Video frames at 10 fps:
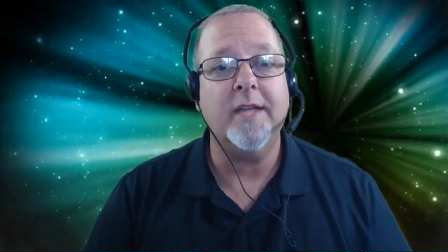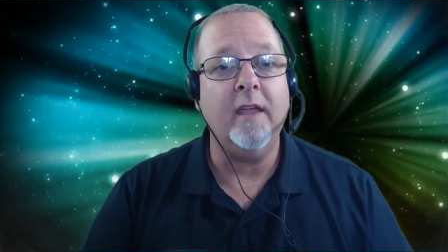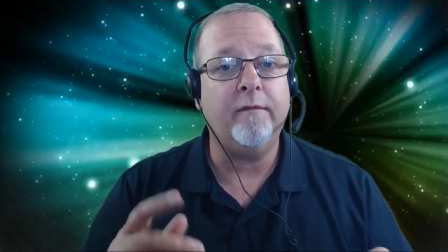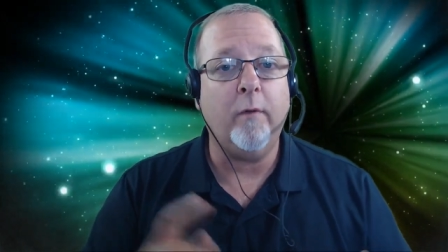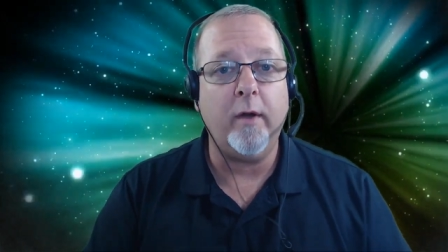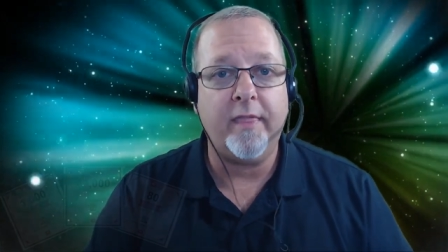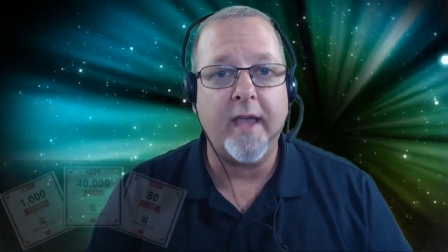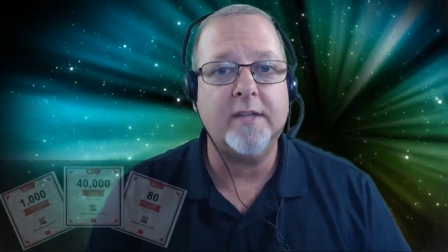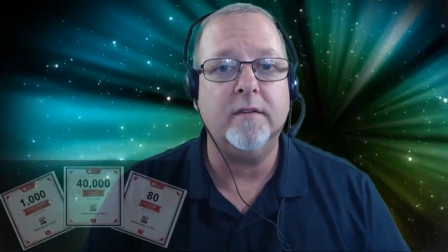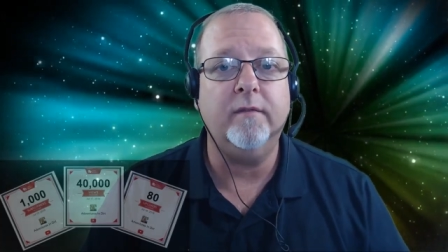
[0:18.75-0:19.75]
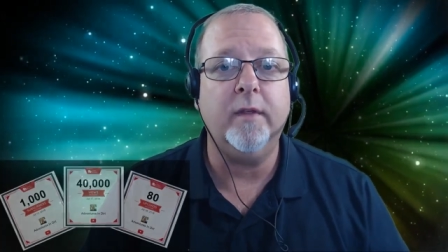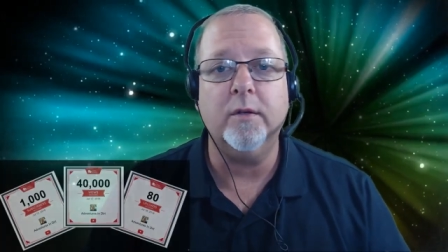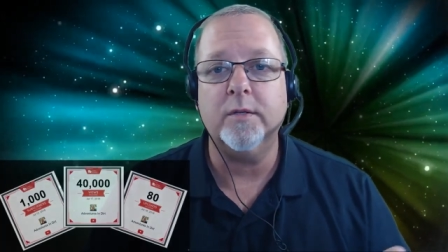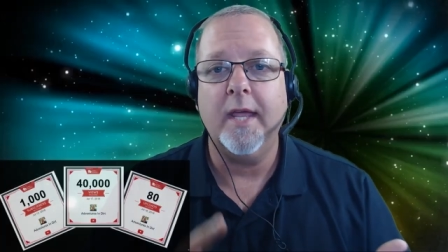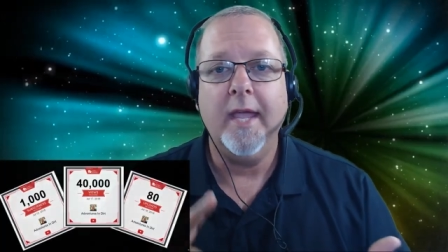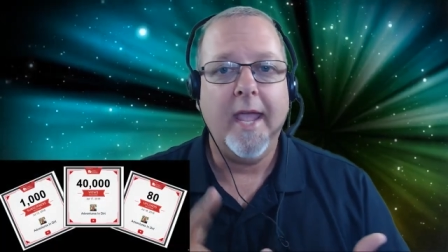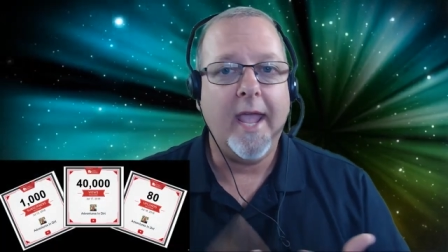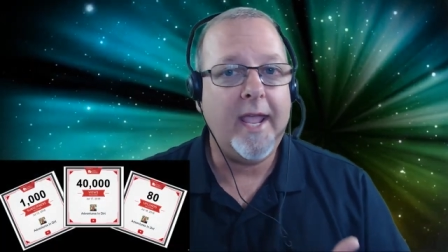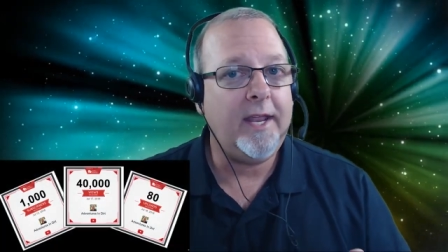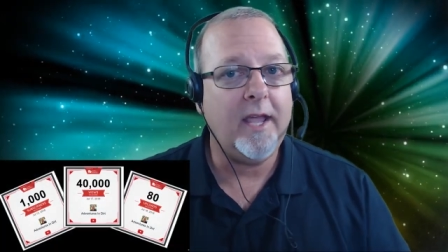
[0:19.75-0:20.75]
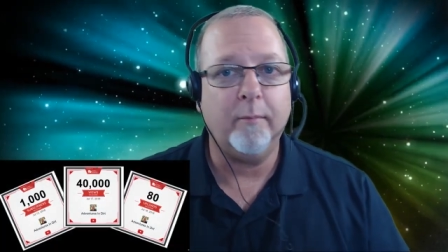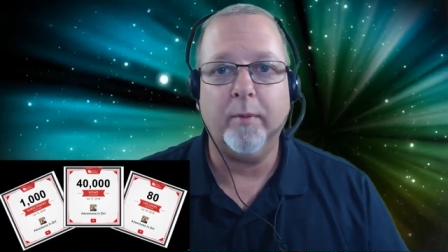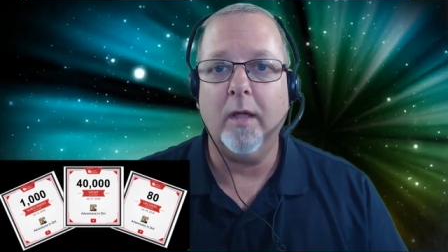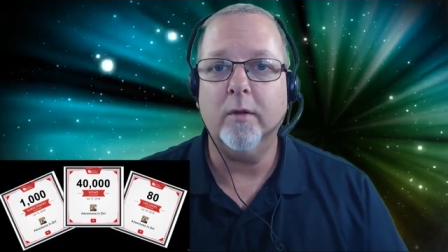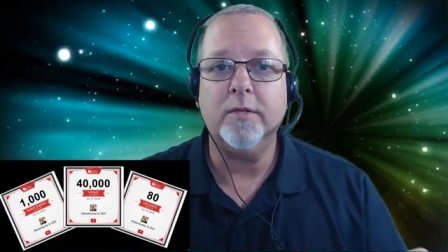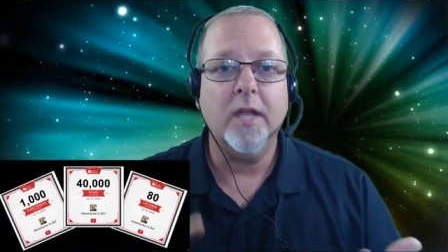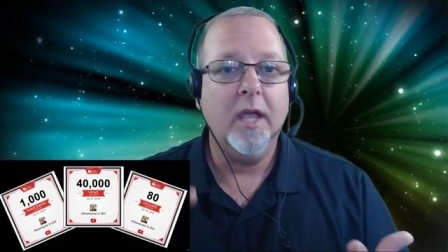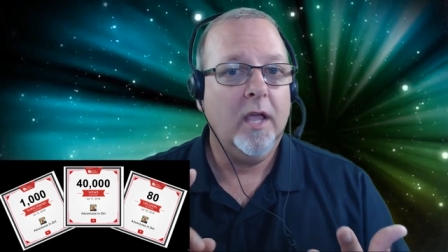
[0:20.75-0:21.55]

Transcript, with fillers: I hit 40,000 views, 80 uploads,